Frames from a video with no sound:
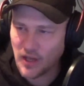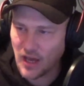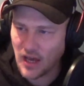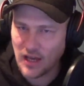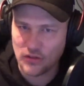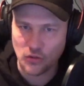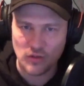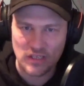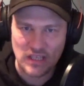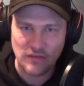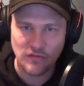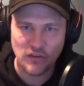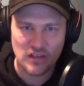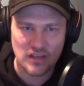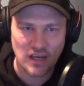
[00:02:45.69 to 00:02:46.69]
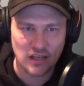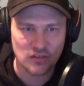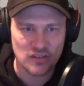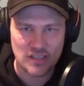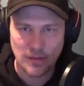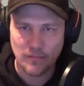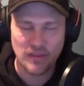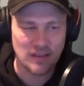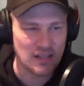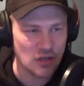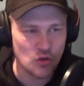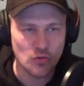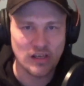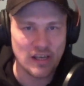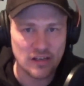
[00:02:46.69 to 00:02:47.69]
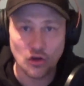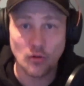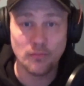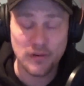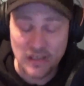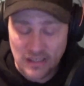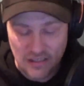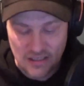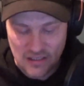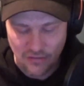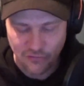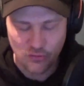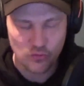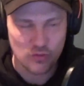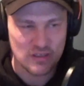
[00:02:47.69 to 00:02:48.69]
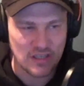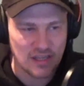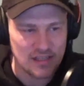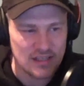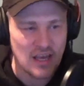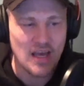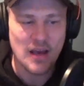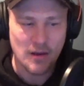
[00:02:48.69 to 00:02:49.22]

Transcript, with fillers: art or deviant art or something then you'll get a completely different result